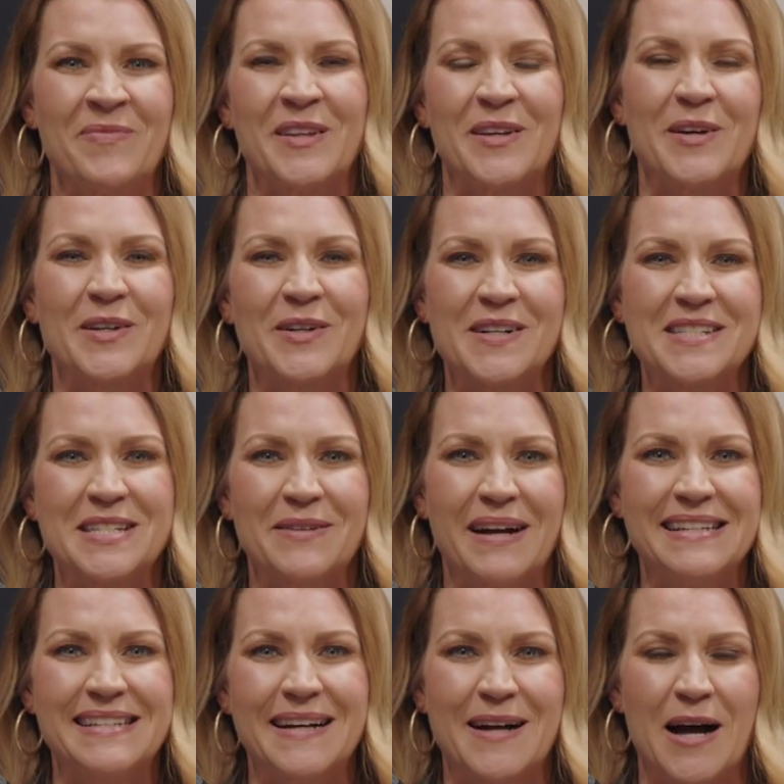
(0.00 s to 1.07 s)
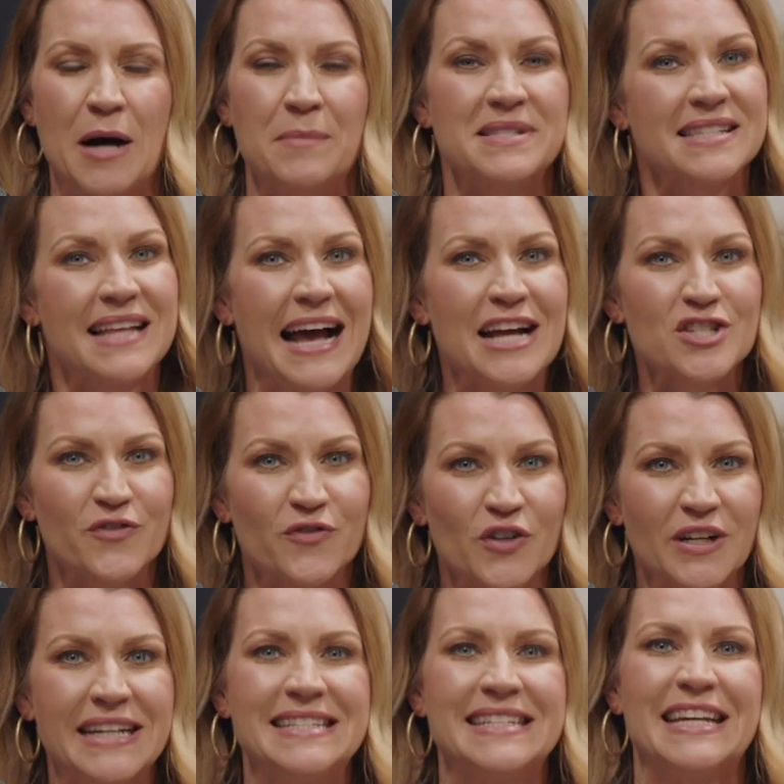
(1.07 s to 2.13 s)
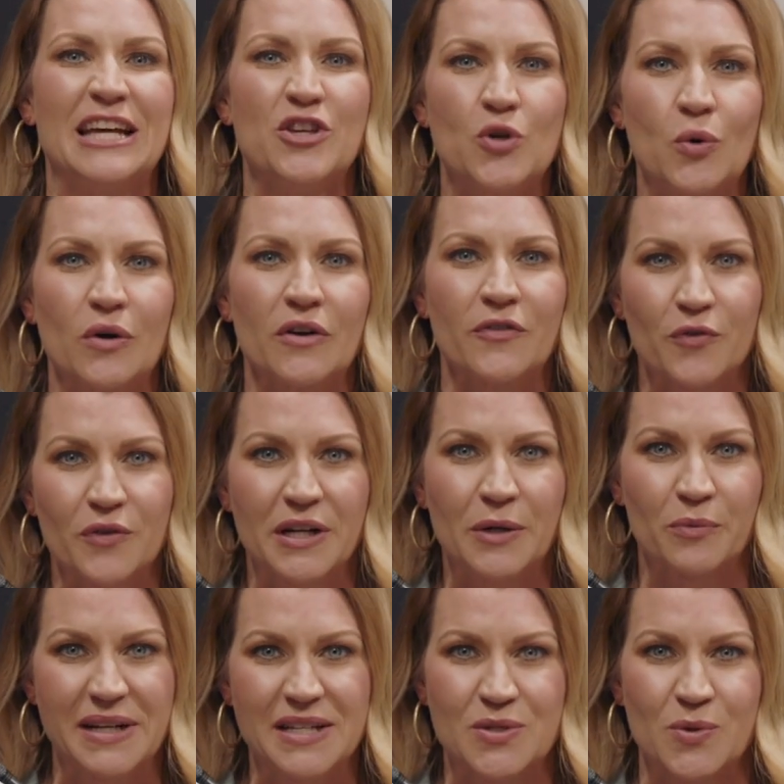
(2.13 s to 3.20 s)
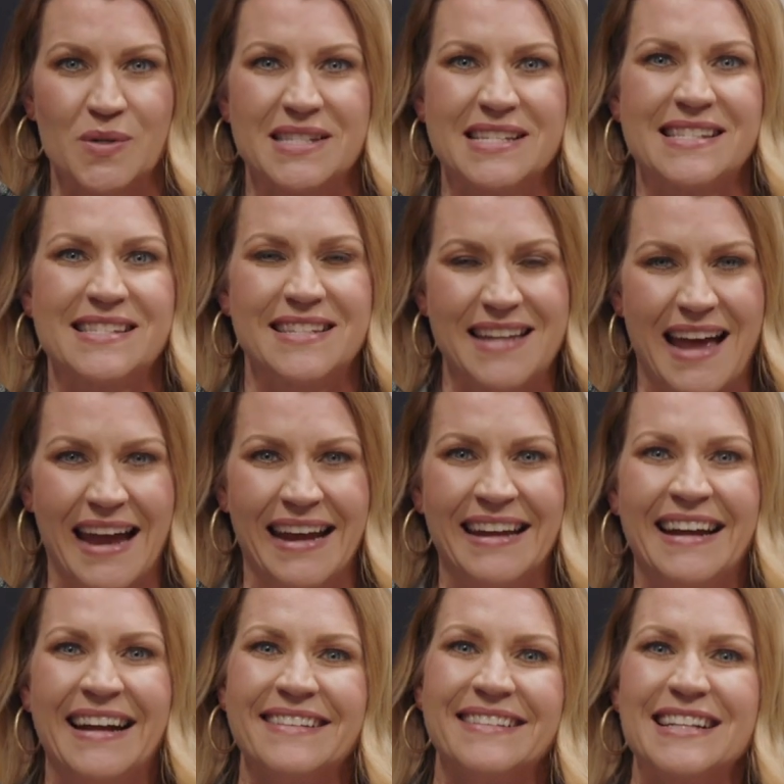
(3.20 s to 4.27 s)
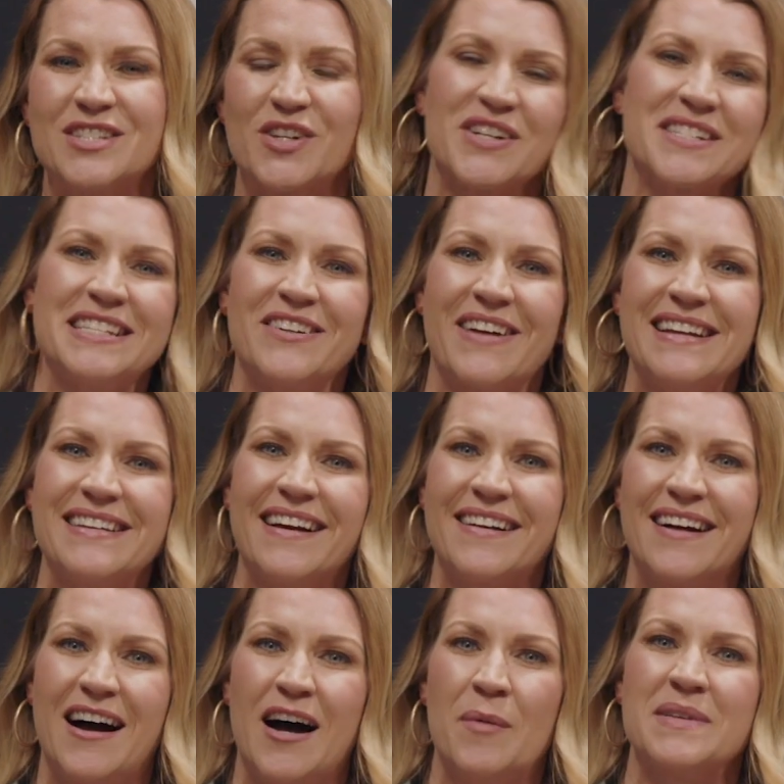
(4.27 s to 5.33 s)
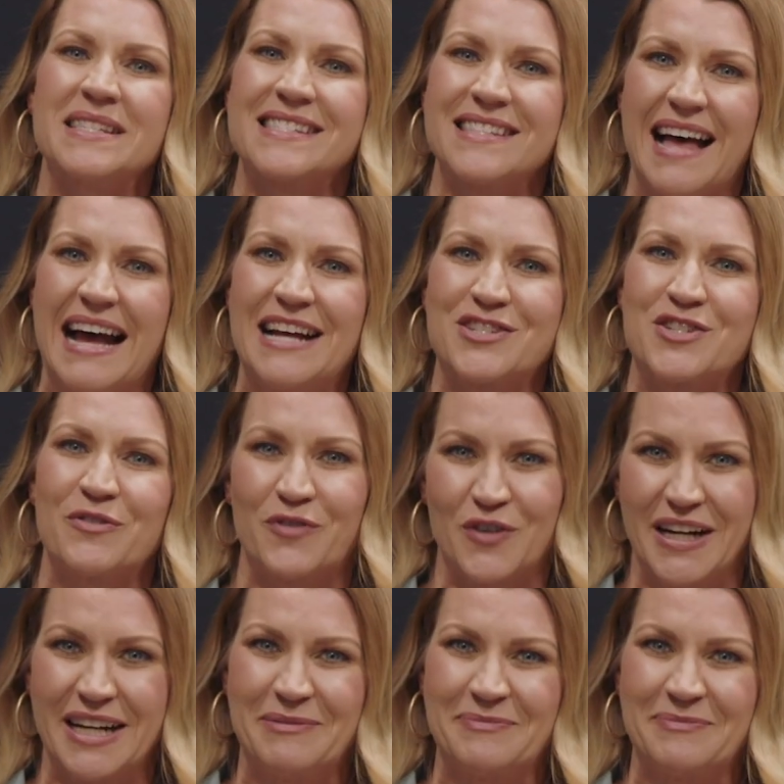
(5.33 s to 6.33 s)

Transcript: Go to christywright.com slash free to get your free resources today. That's christywright.com slash free.